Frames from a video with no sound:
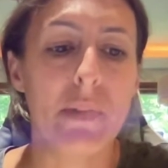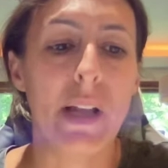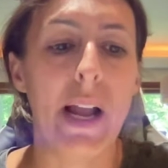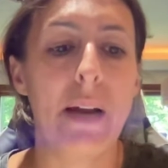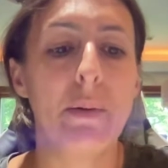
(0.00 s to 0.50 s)

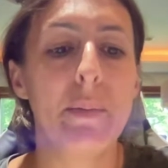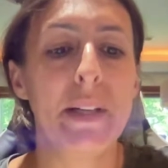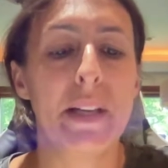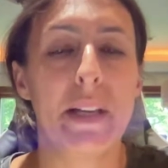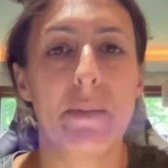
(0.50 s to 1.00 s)
I will
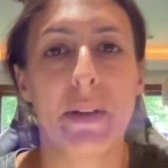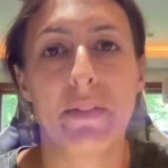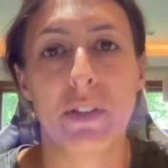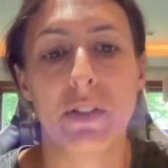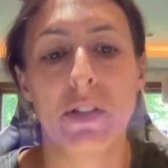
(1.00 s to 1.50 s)
begin by
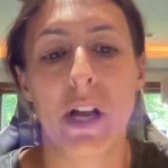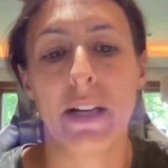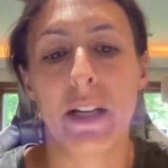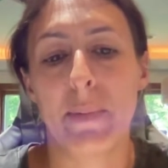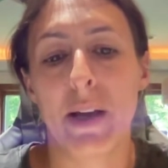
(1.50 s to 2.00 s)
first
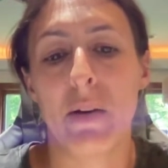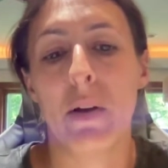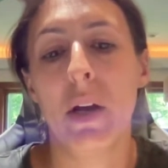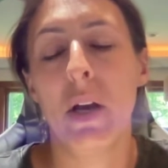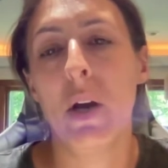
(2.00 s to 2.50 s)
talking about
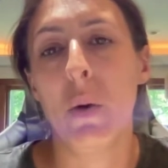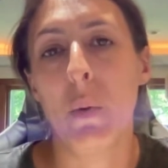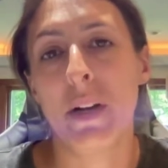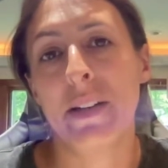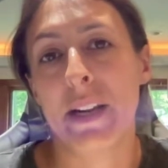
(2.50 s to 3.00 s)

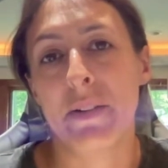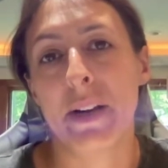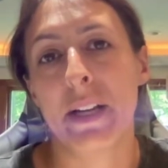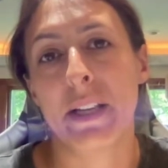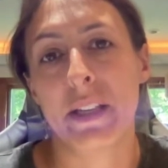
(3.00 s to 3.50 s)
what a
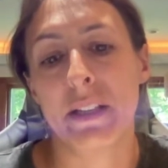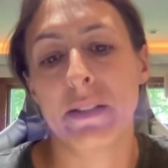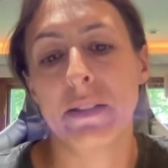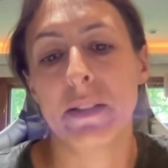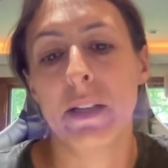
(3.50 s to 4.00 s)
diuretic
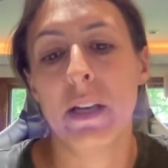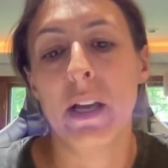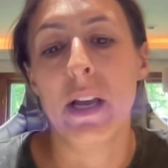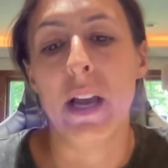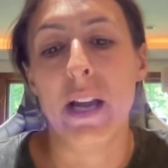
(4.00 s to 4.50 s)
is.
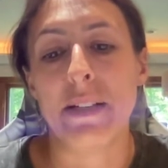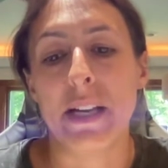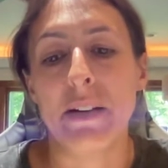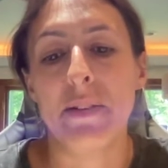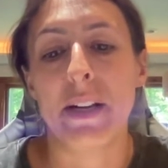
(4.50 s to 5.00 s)
A
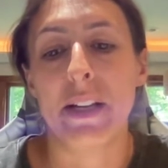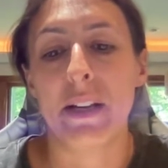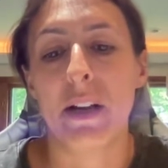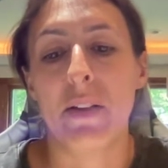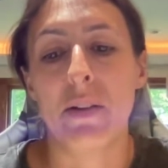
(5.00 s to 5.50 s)

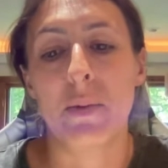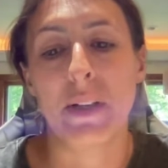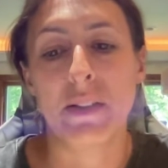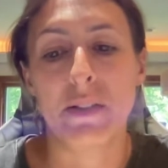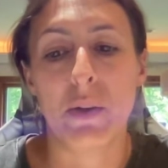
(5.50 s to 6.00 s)
diuretic,
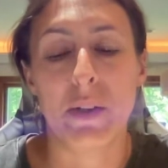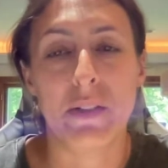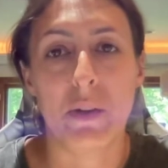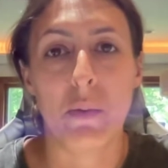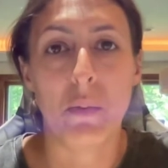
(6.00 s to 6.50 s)
otherwise known as
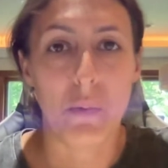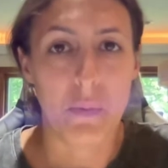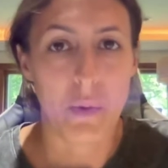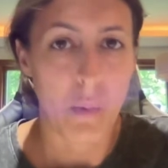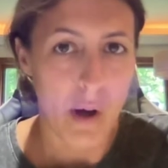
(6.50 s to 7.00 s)
a
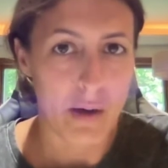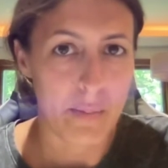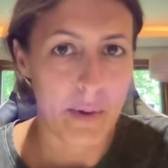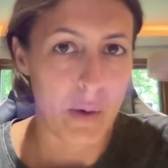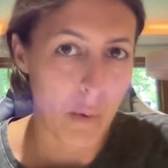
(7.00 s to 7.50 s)

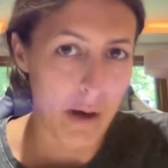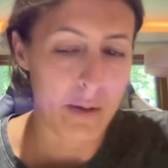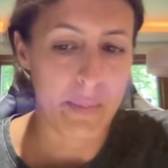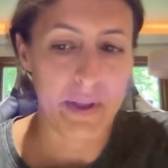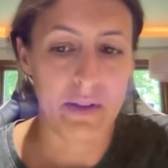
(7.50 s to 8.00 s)

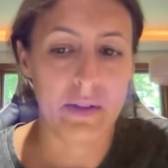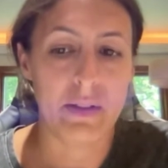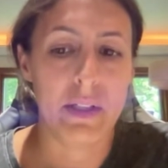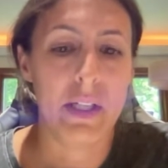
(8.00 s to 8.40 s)
water pill,